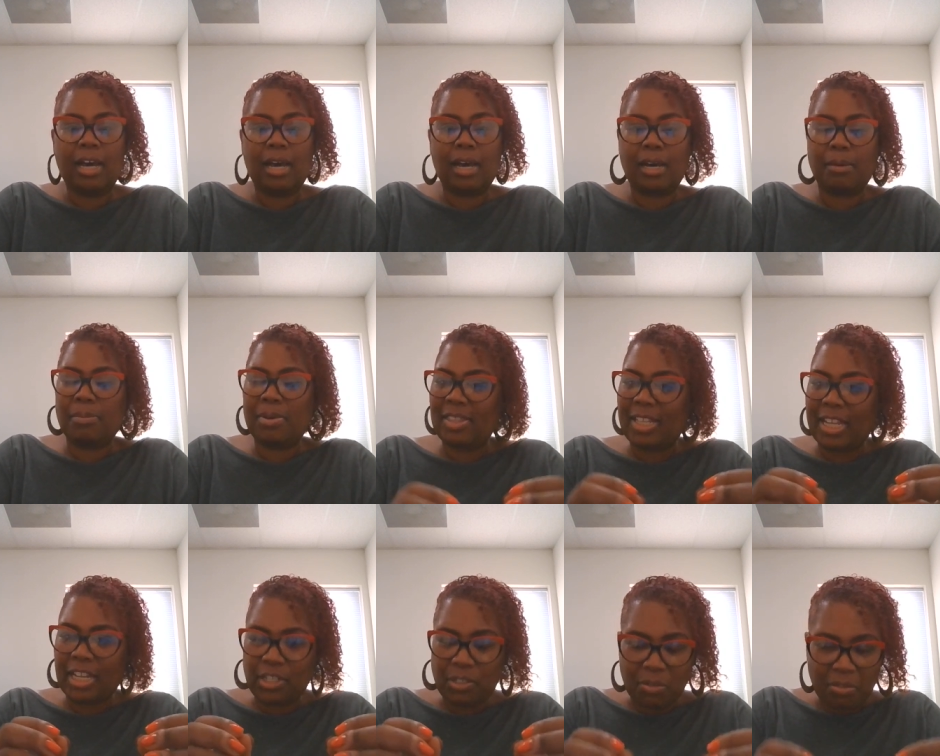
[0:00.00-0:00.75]
But
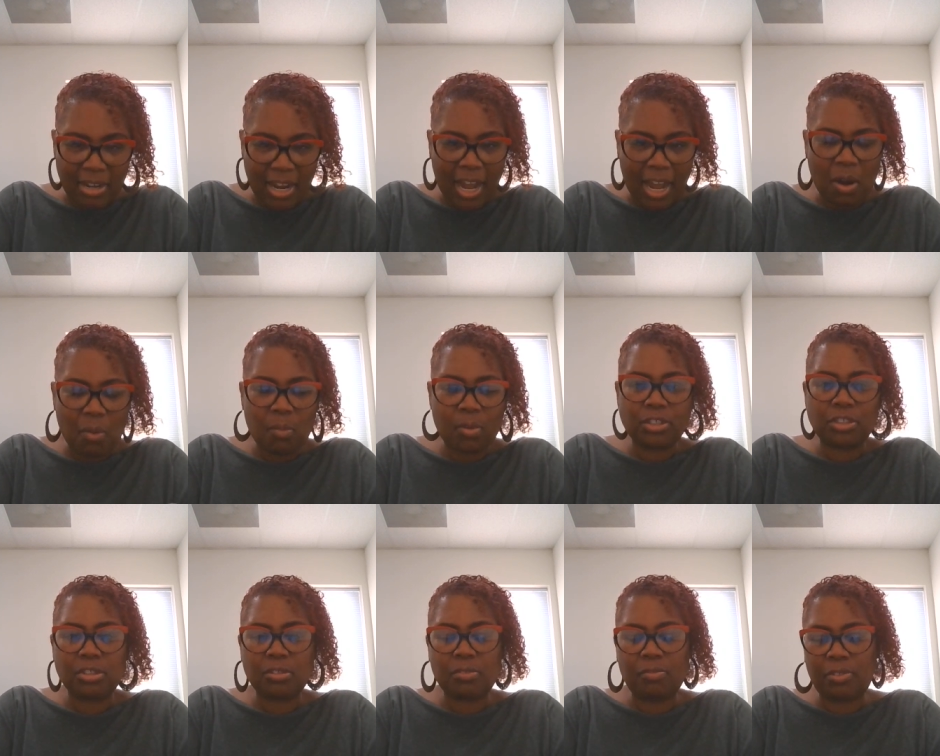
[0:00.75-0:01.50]
they do not
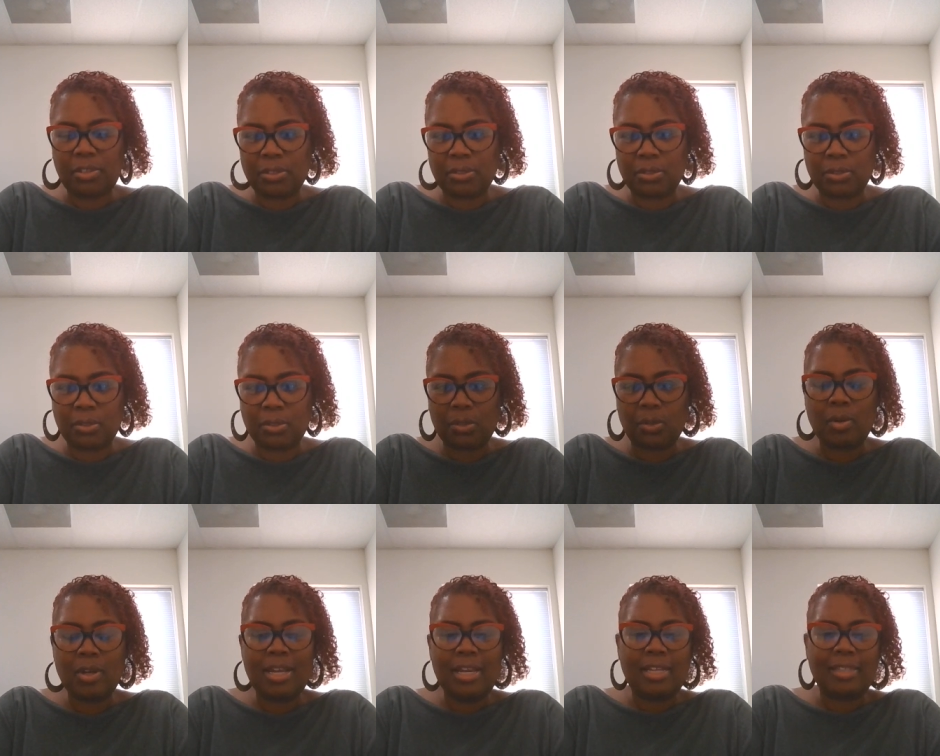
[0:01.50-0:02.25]
want your
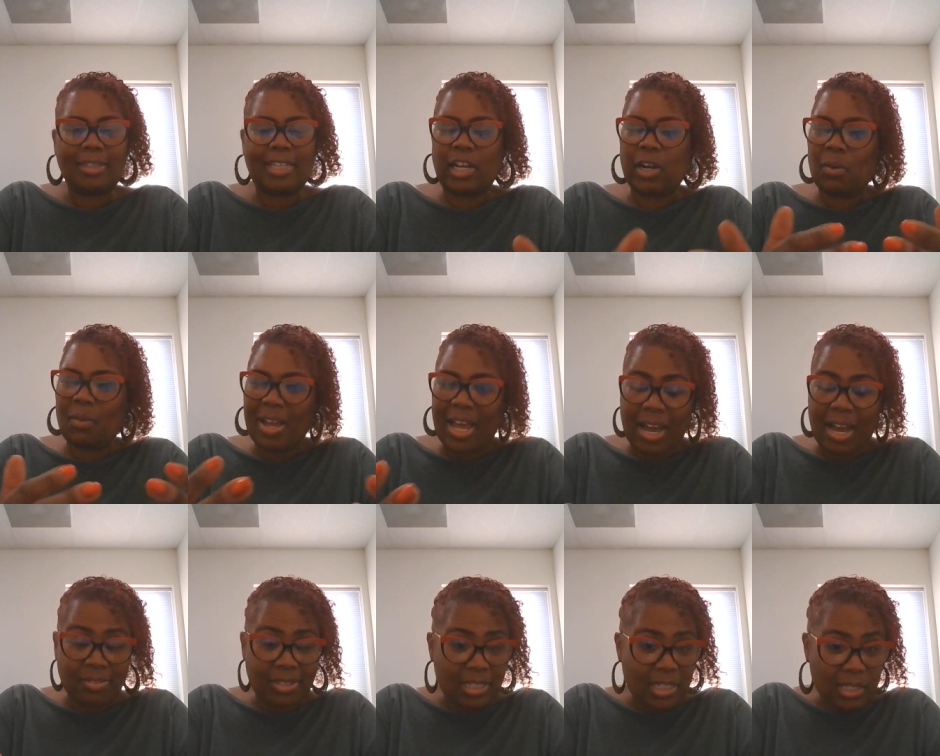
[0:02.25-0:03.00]
vehicle. They don't
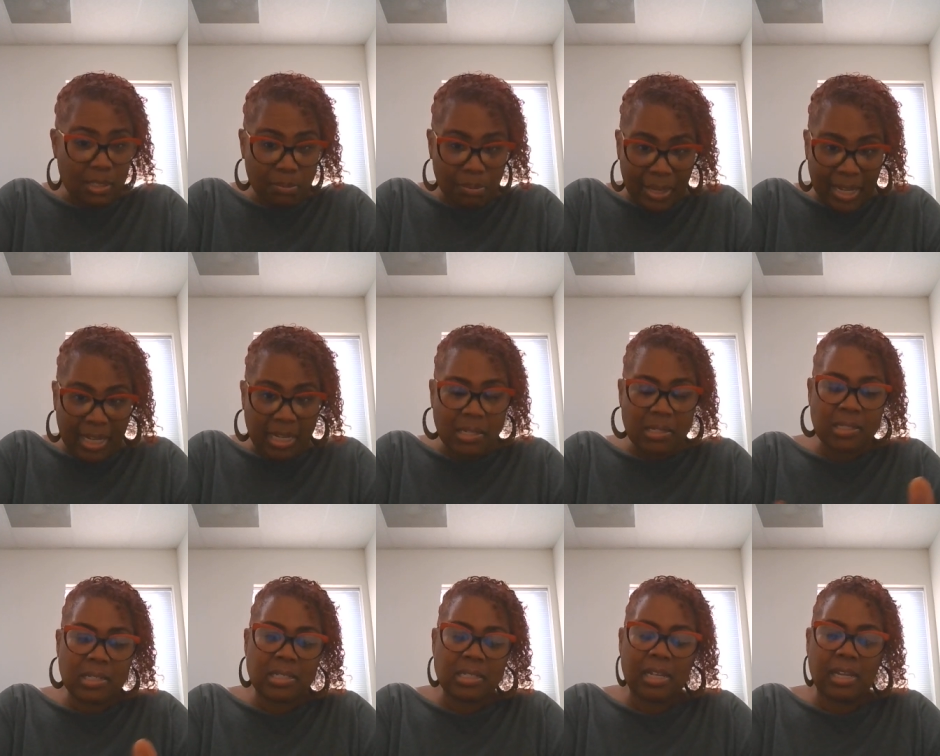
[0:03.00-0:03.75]
have the
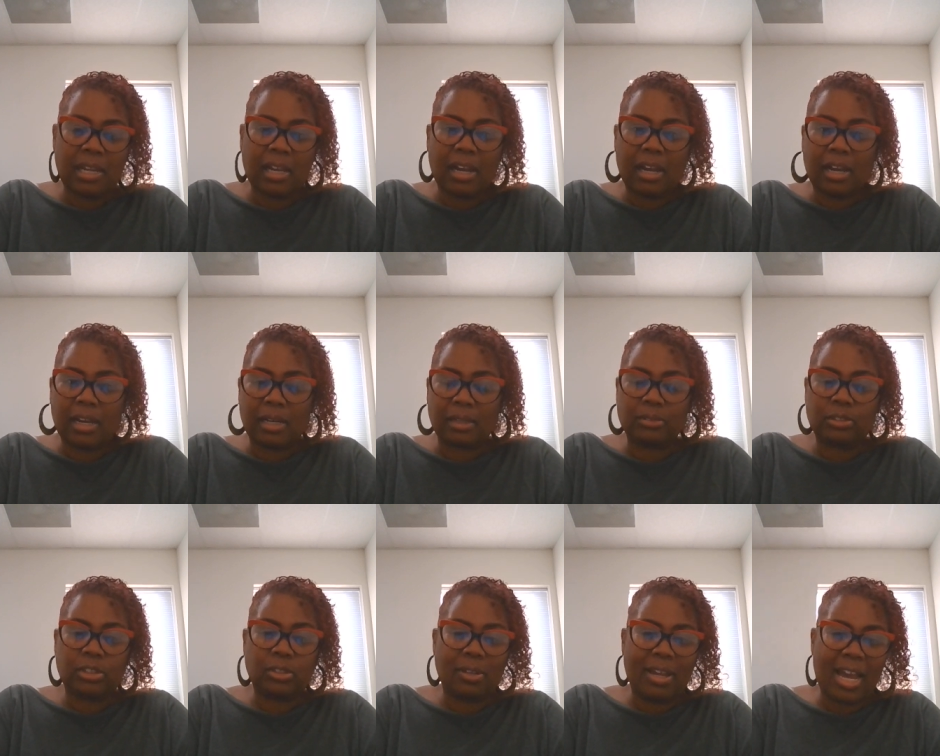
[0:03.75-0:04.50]
space
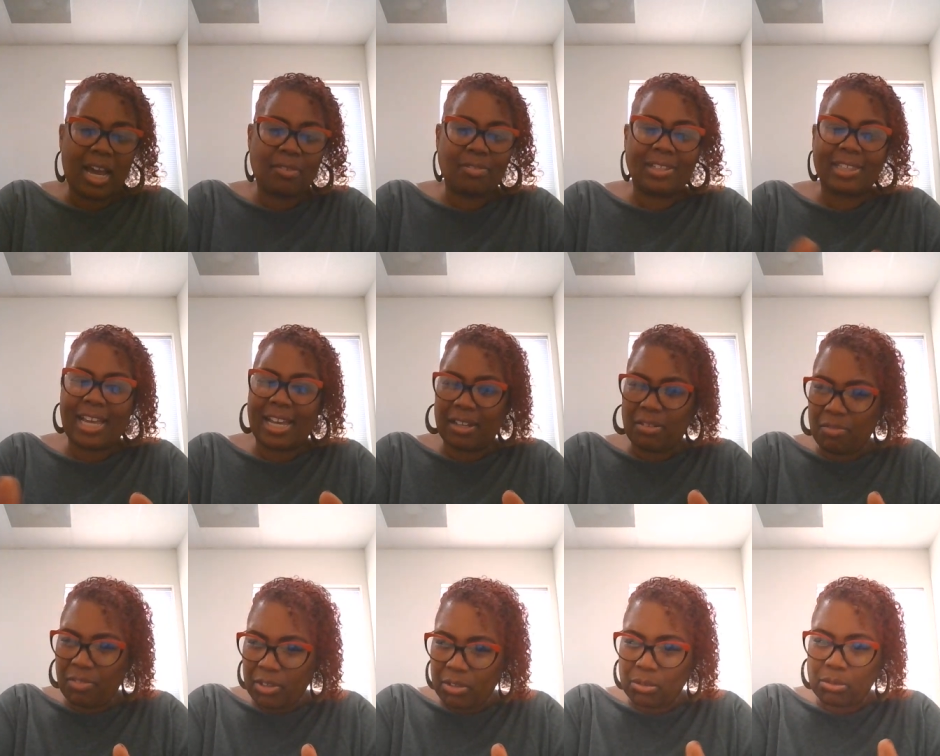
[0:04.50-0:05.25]
to have a lot
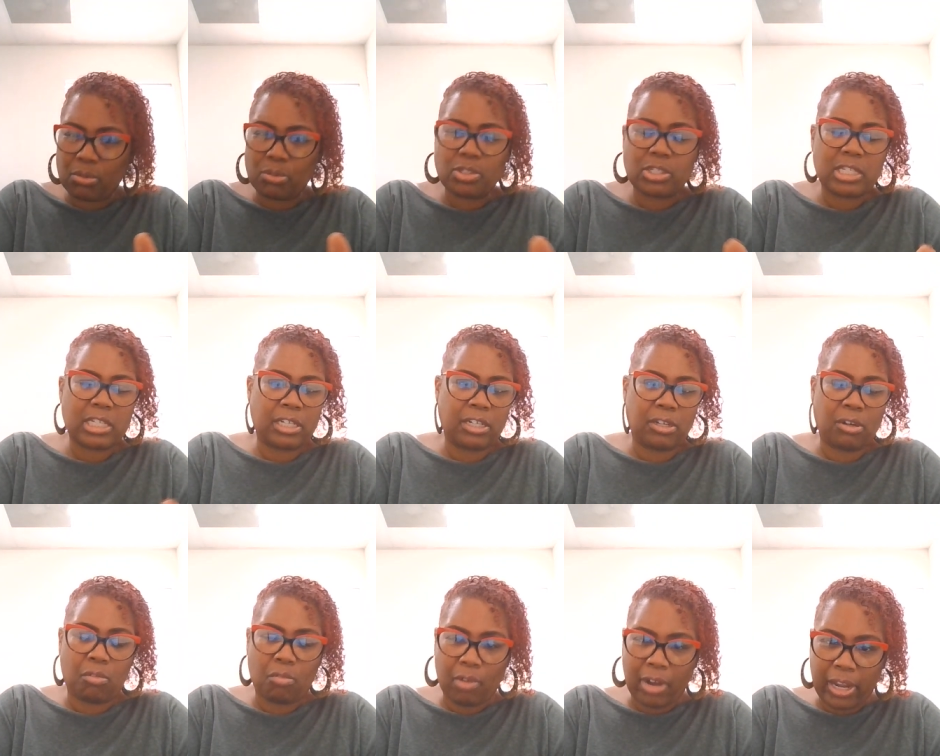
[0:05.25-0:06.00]
of vehicles
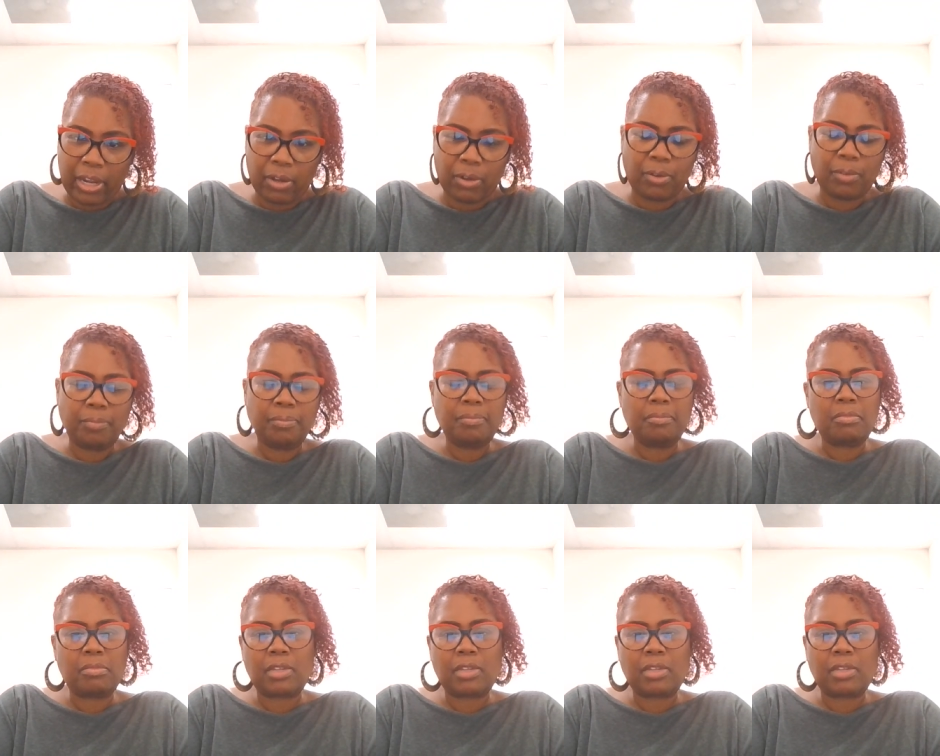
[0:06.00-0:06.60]
sitting around.